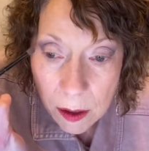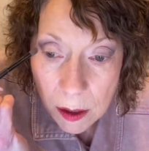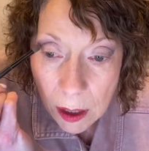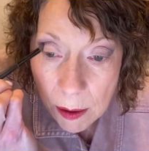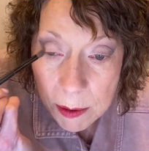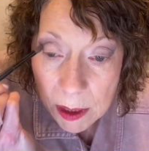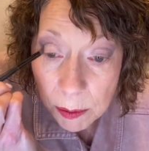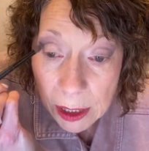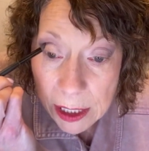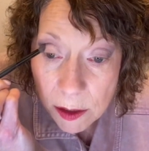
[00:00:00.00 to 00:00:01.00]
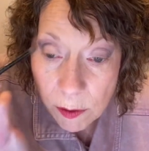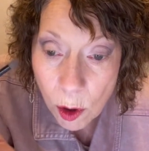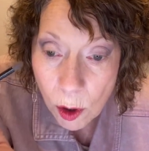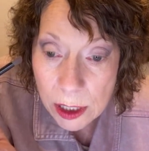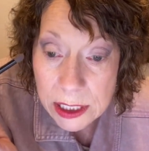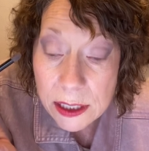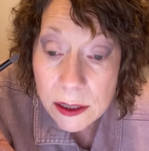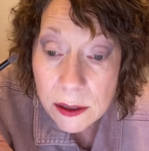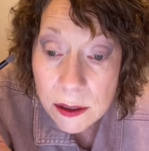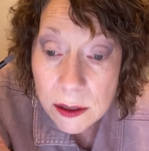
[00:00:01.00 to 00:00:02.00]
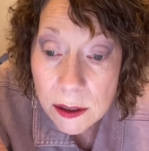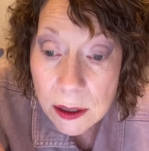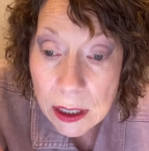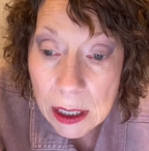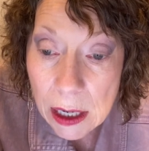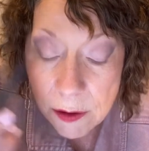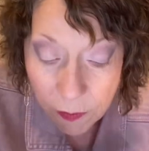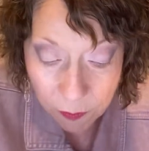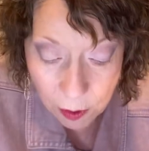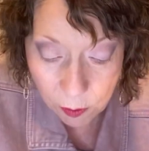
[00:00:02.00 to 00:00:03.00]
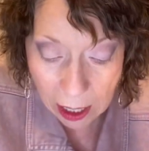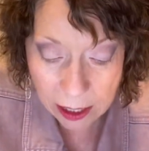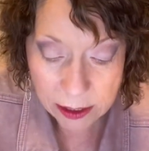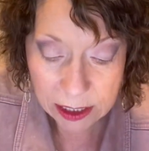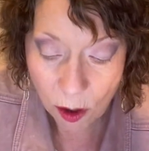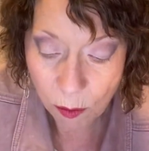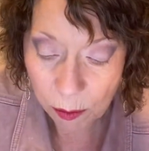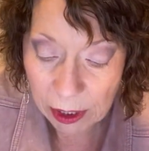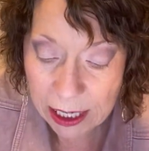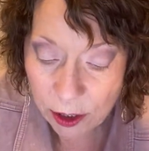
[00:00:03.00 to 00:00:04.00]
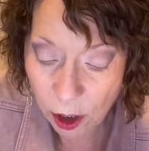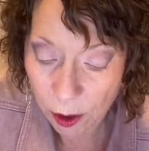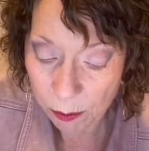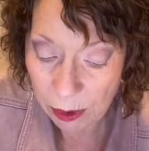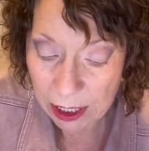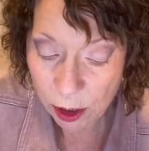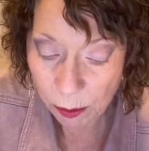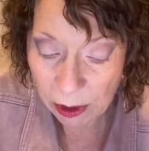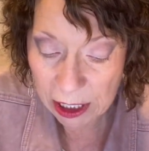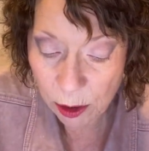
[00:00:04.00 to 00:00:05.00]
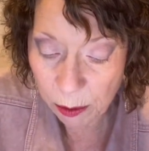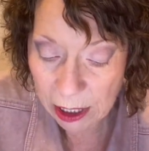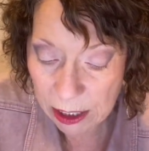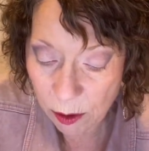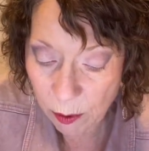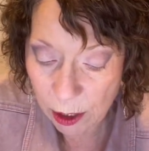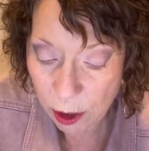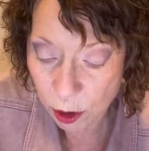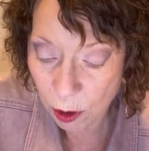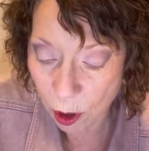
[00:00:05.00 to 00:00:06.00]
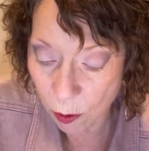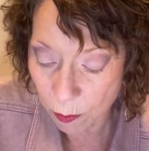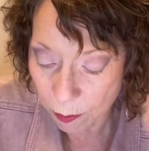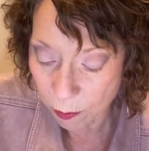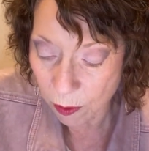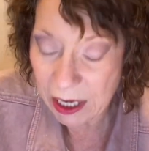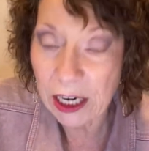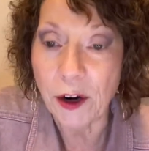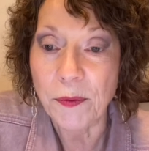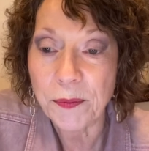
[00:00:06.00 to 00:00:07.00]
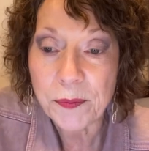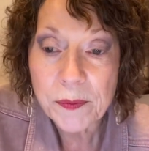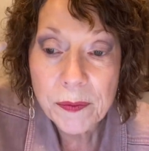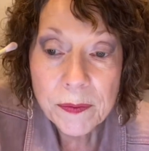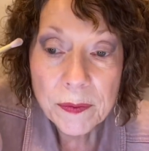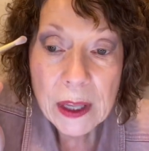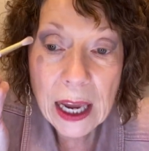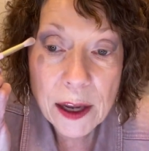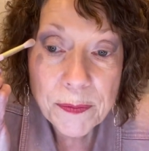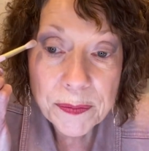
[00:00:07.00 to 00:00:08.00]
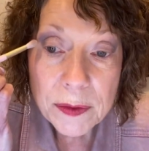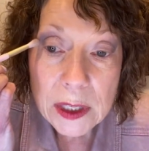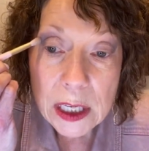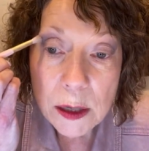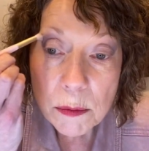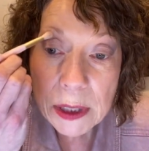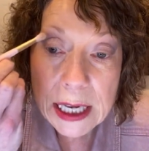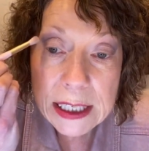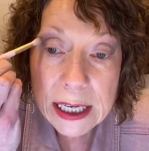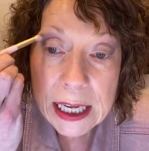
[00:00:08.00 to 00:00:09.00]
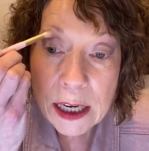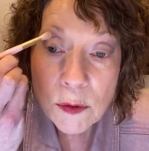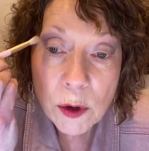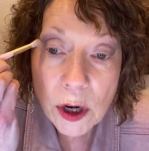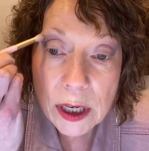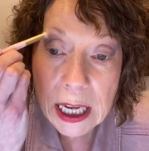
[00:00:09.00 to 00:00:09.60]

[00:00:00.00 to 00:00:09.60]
I'm gonna blend, of course. Okay, so blender, blender, blender, blender. Where did you go? Right here. Okay, blend inward.